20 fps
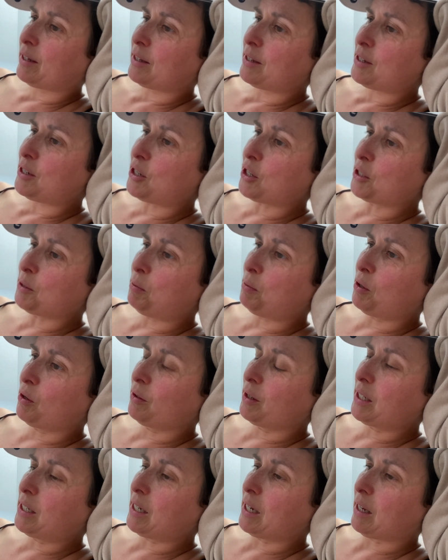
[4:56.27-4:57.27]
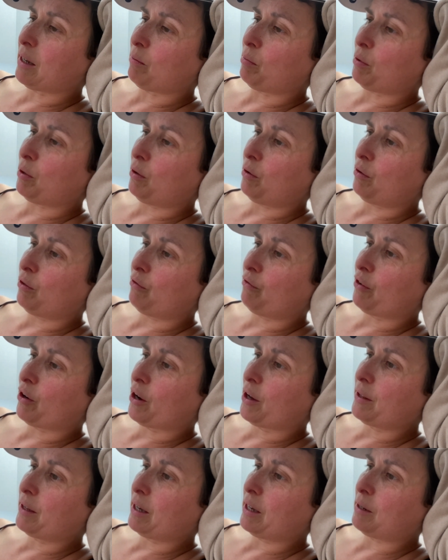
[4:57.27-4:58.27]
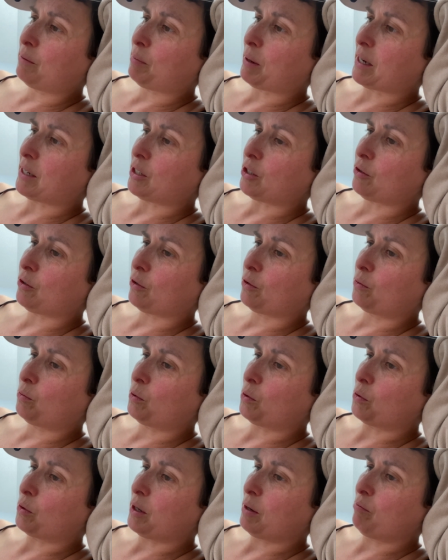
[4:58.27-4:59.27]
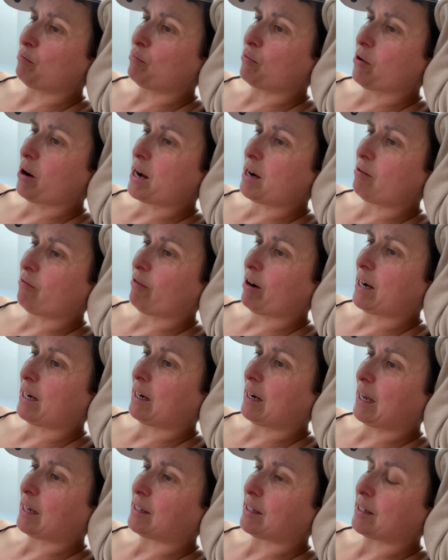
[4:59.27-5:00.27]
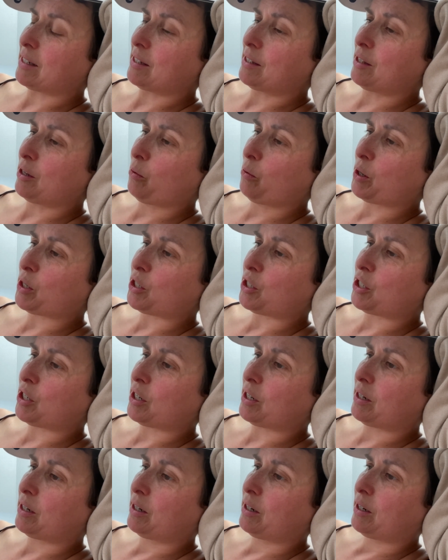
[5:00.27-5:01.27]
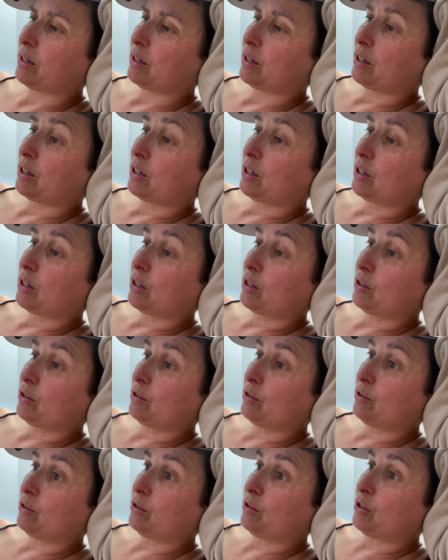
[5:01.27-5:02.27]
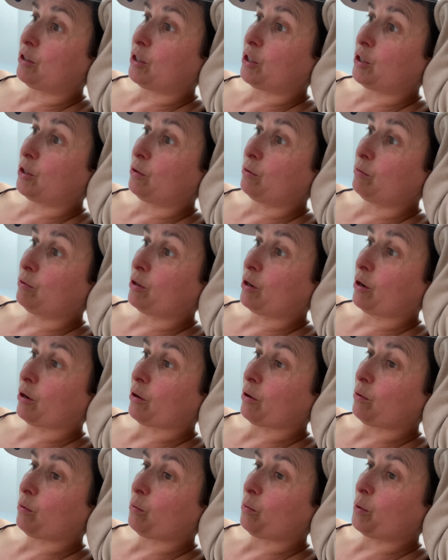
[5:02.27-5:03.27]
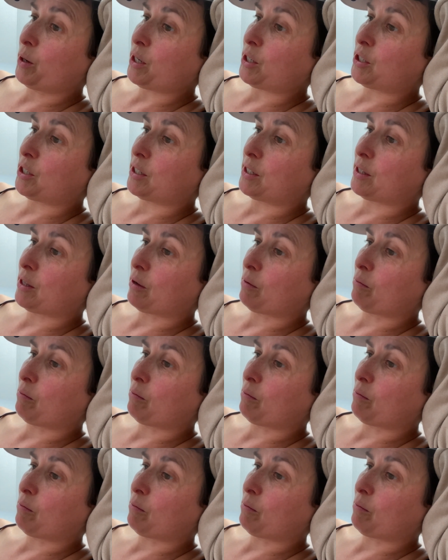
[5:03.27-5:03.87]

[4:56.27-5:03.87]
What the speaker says: Just beyond the ticket booth, Father had painted on a wall in bright red letters the question, "Do you know which is the